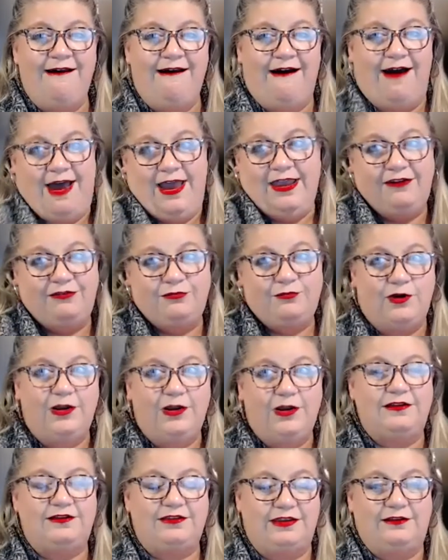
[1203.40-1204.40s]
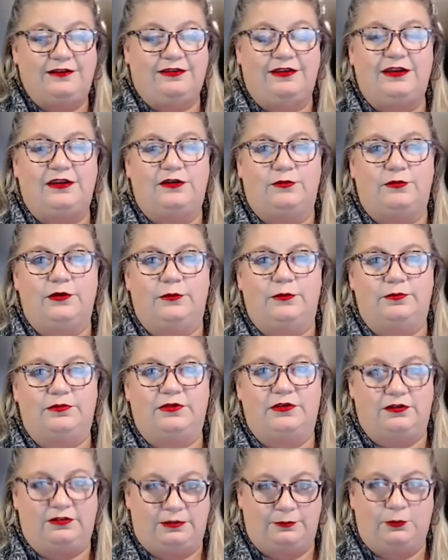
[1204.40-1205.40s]
I've run a TC group
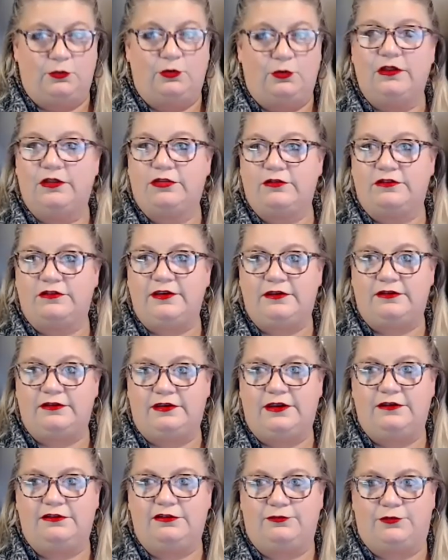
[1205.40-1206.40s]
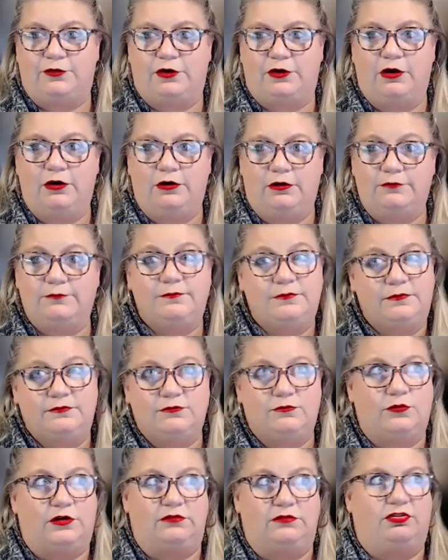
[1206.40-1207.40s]
to support other TCs for,
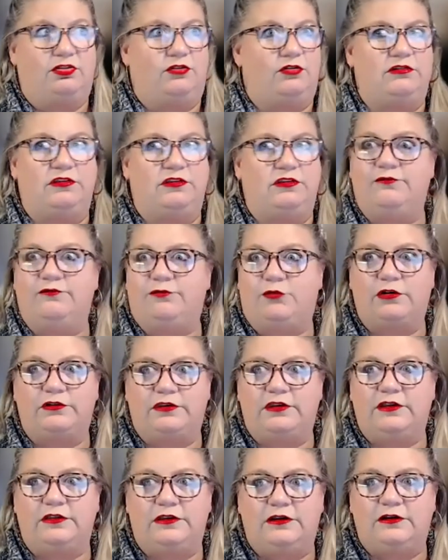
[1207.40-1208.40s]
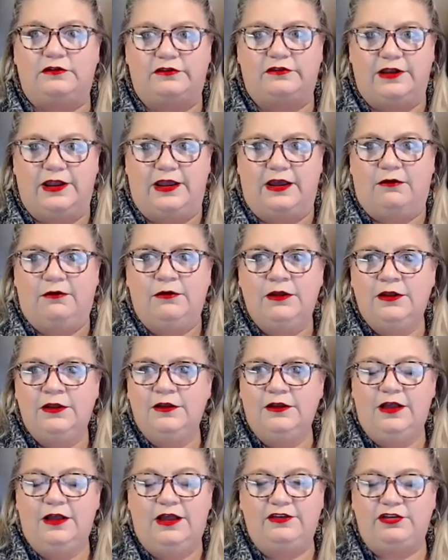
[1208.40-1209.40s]
we're 13, 14 years now.
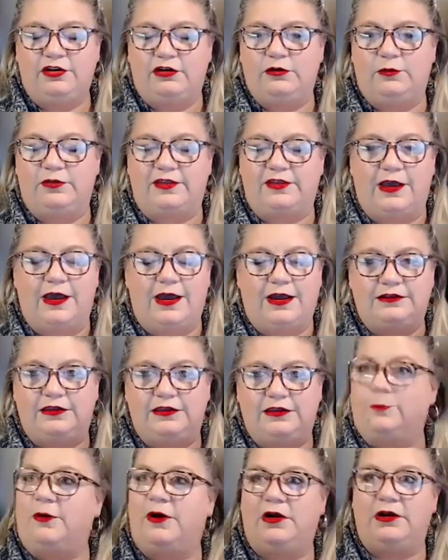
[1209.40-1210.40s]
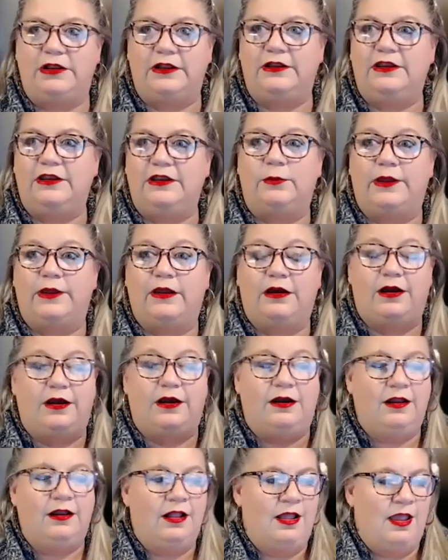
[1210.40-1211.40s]
All started with a cocktail party and here we are.